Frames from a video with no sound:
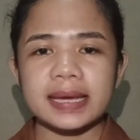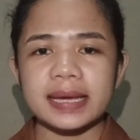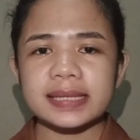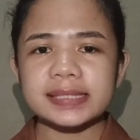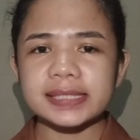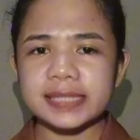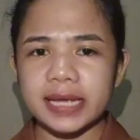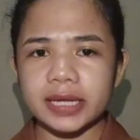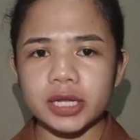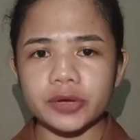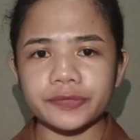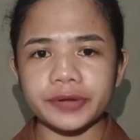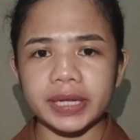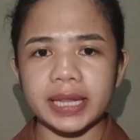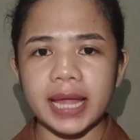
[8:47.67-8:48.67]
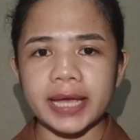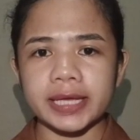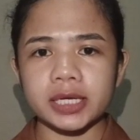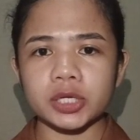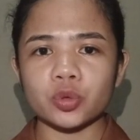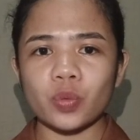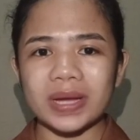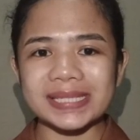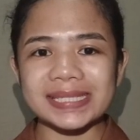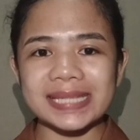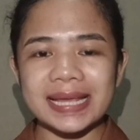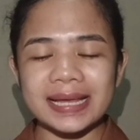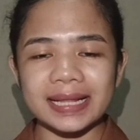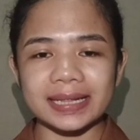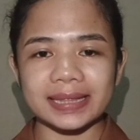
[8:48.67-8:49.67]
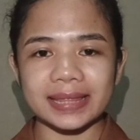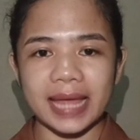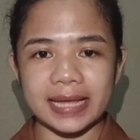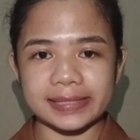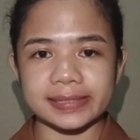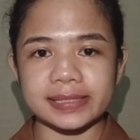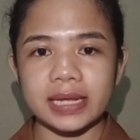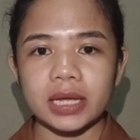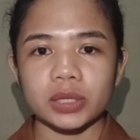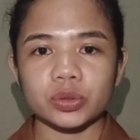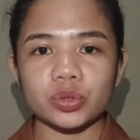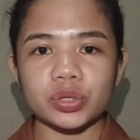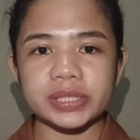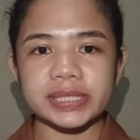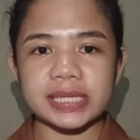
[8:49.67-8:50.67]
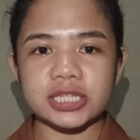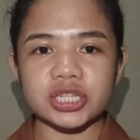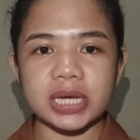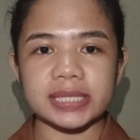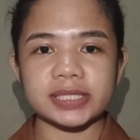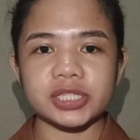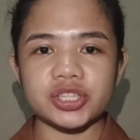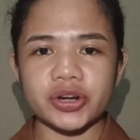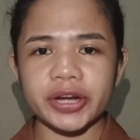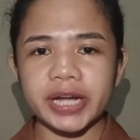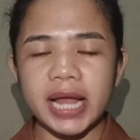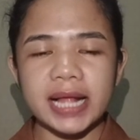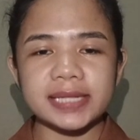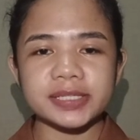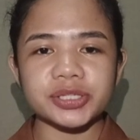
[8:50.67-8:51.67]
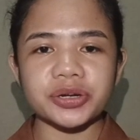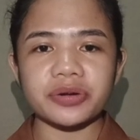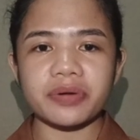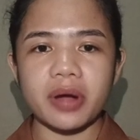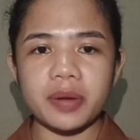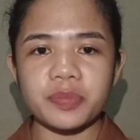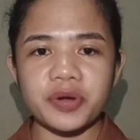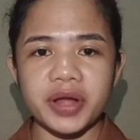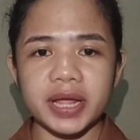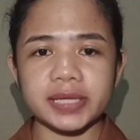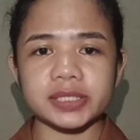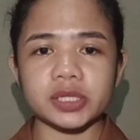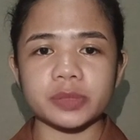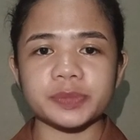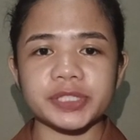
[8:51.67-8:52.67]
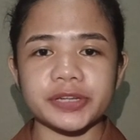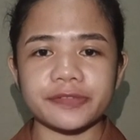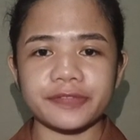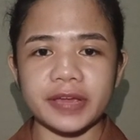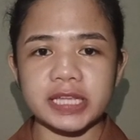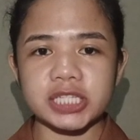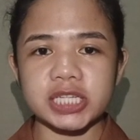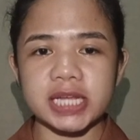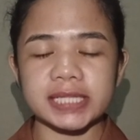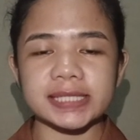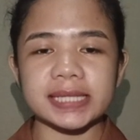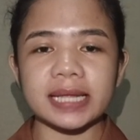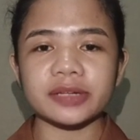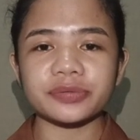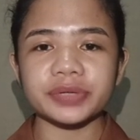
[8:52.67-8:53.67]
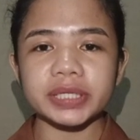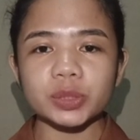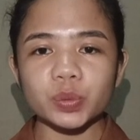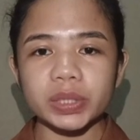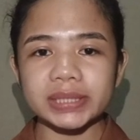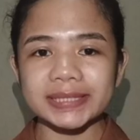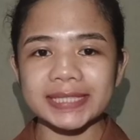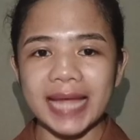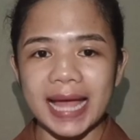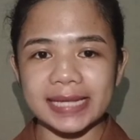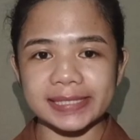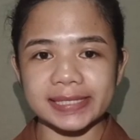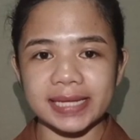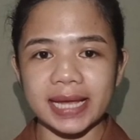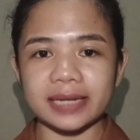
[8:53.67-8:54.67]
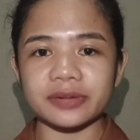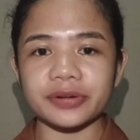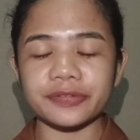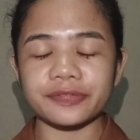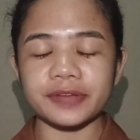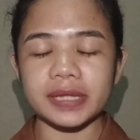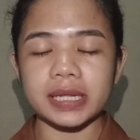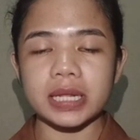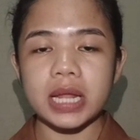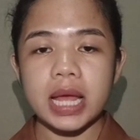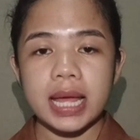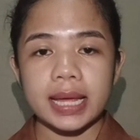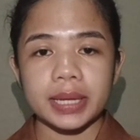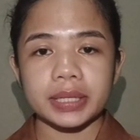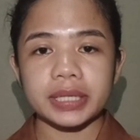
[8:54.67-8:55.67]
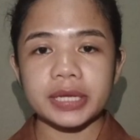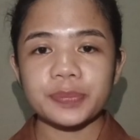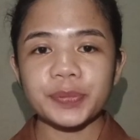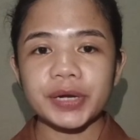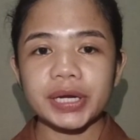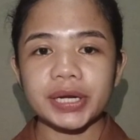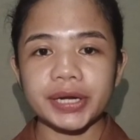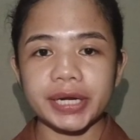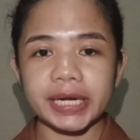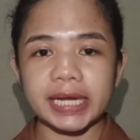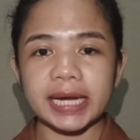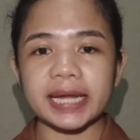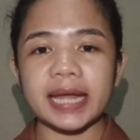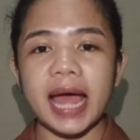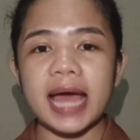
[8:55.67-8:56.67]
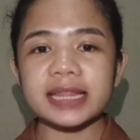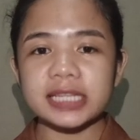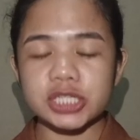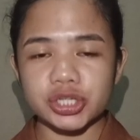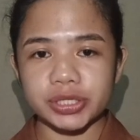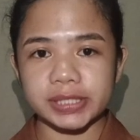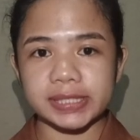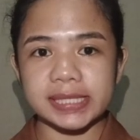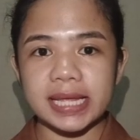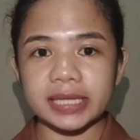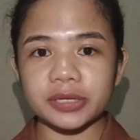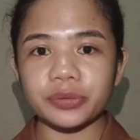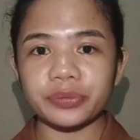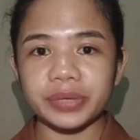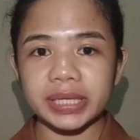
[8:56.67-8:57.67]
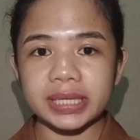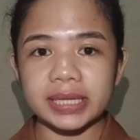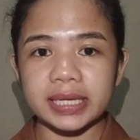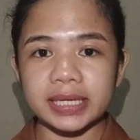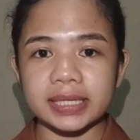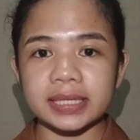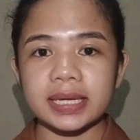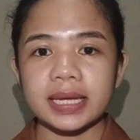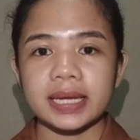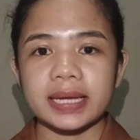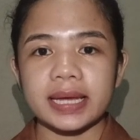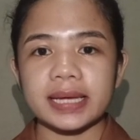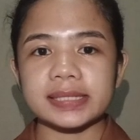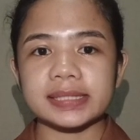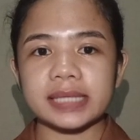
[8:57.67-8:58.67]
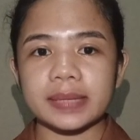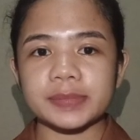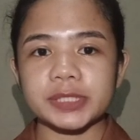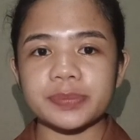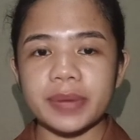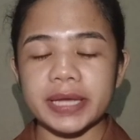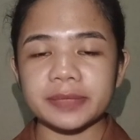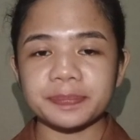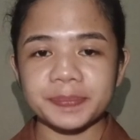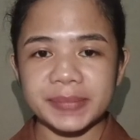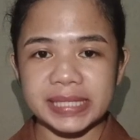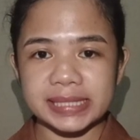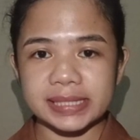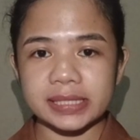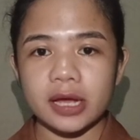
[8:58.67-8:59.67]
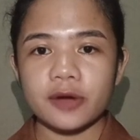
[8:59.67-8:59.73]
instead of relying on one single test. Tools such as journals, rubrics, observations, and real-world tasks can reveal deeper learning and attitudes that written exams might miss.